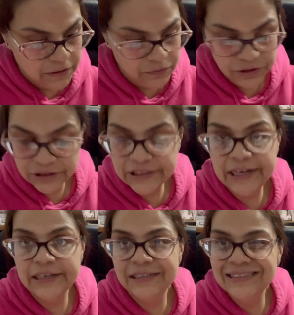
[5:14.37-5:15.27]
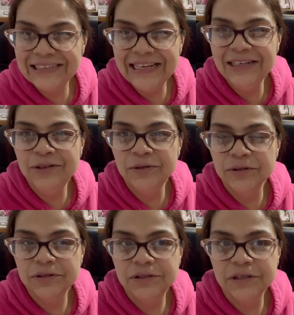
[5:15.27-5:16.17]
we just gotta
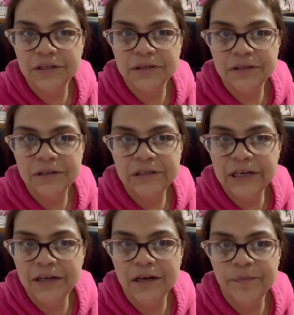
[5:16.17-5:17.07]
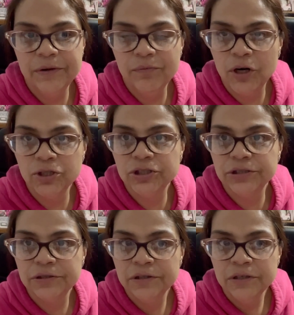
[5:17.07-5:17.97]
continue to get up and march,
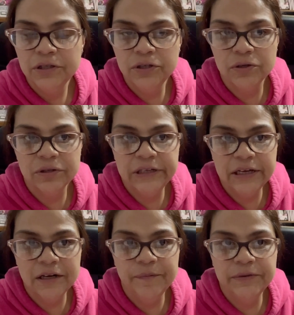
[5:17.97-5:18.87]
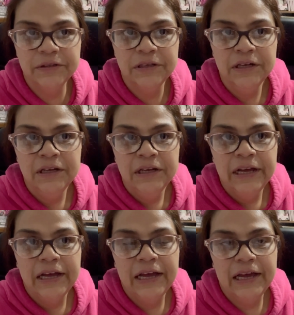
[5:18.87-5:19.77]
you know, get up and
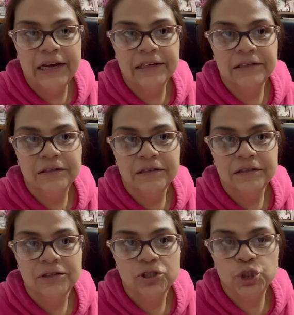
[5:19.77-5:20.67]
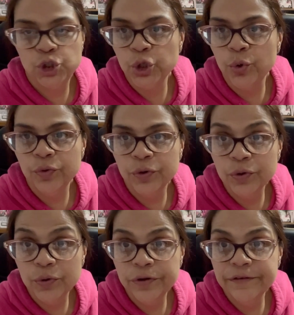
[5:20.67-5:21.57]
show the
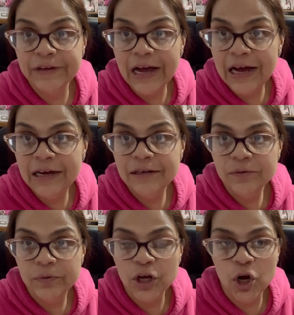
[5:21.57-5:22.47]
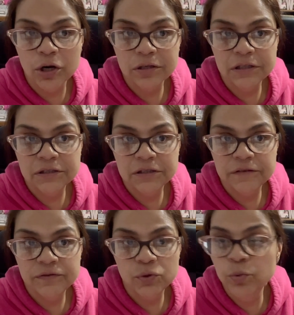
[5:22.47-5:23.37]
glory of God, regardless
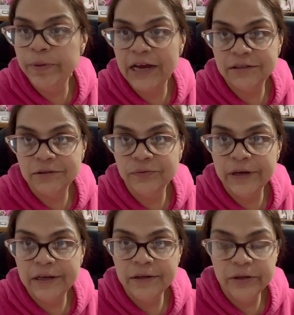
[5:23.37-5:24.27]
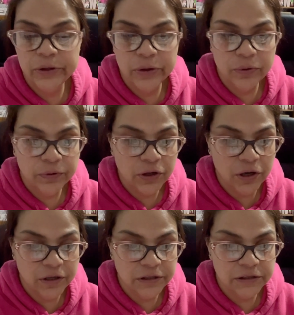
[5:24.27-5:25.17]
of who passed away, you know,
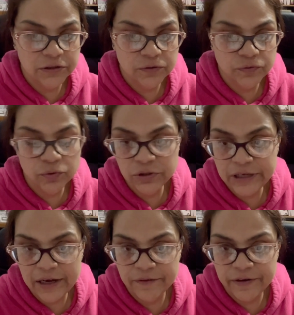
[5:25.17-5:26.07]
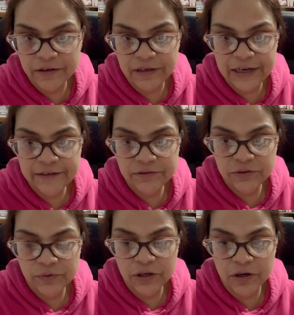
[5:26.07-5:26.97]
regardless of who's out of our lives,
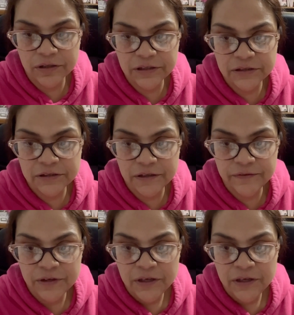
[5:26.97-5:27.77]
regardless of